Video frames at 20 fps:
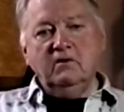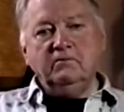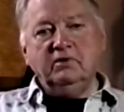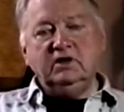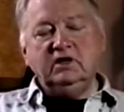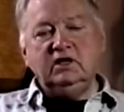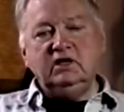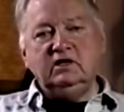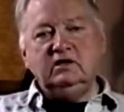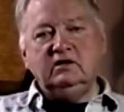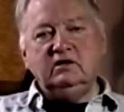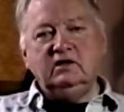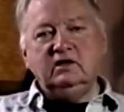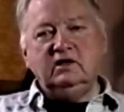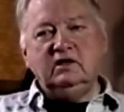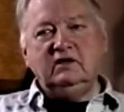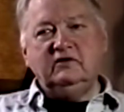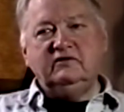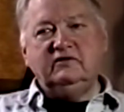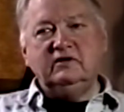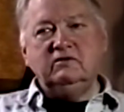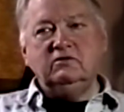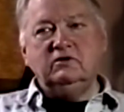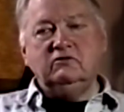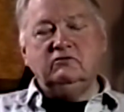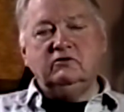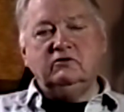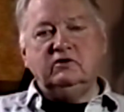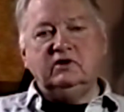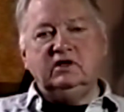but he seemed
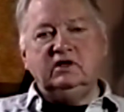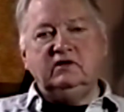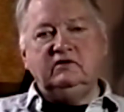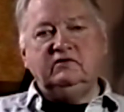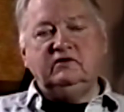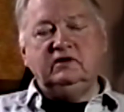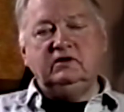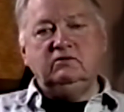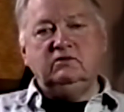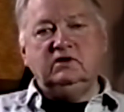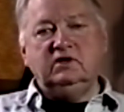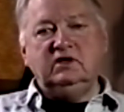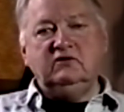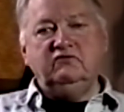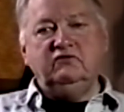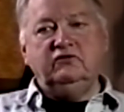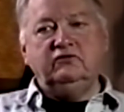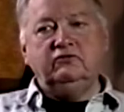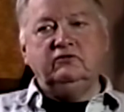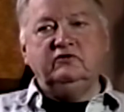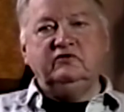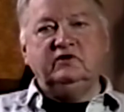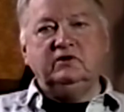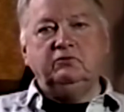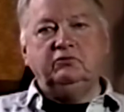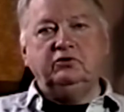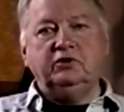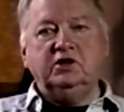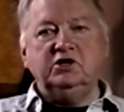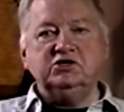to, even through his
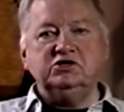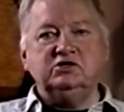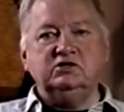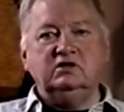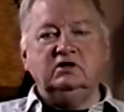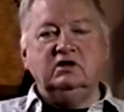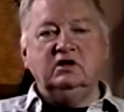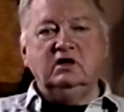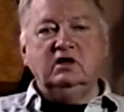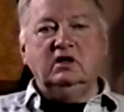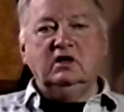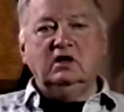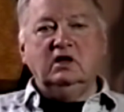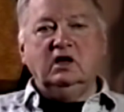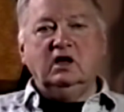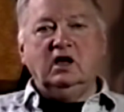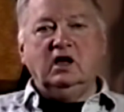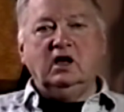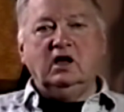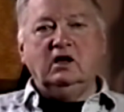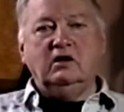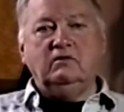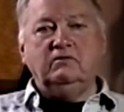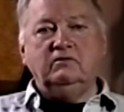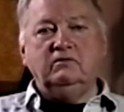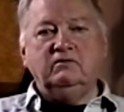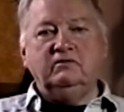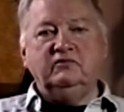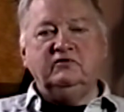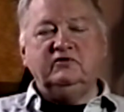depression,
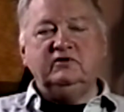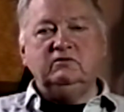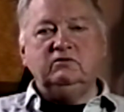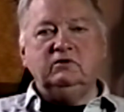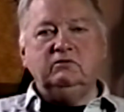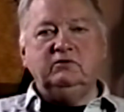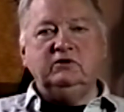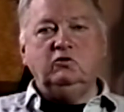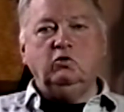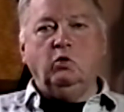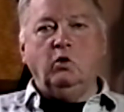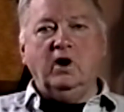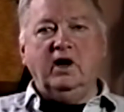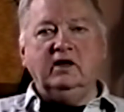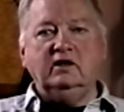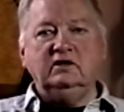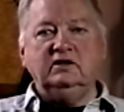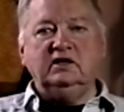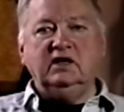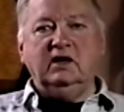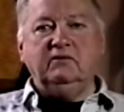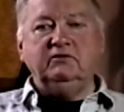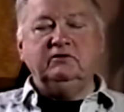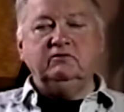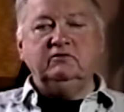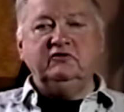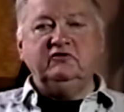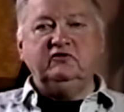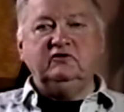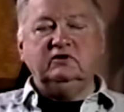seemed to be wildly
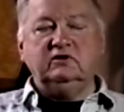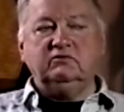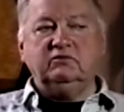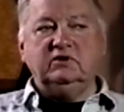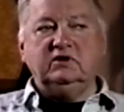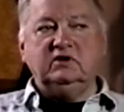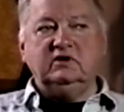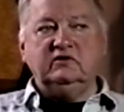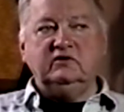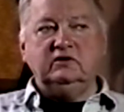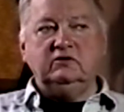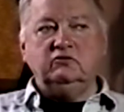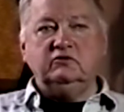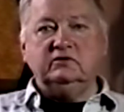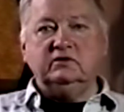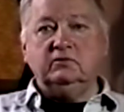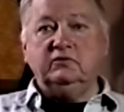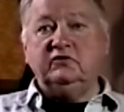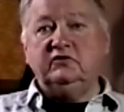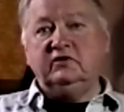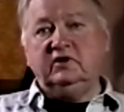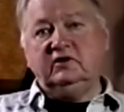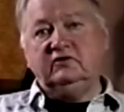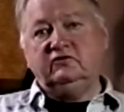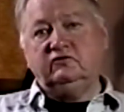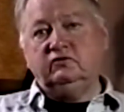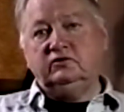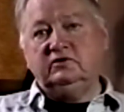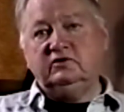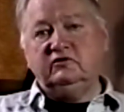optimistic because he was
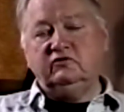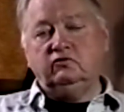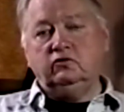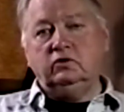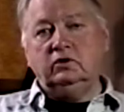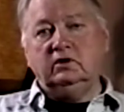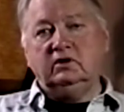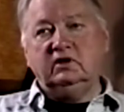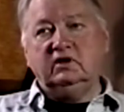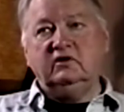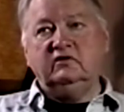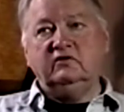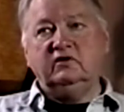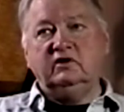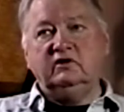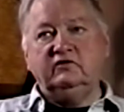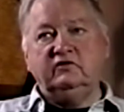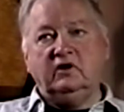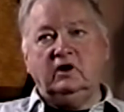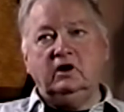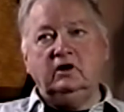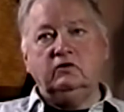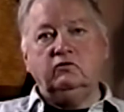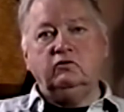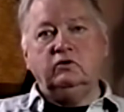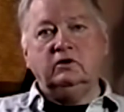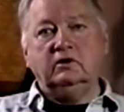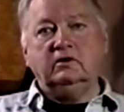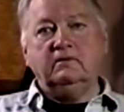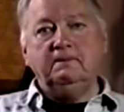obsessed with his work. His
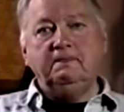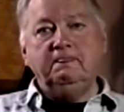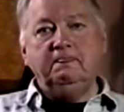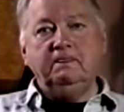artwork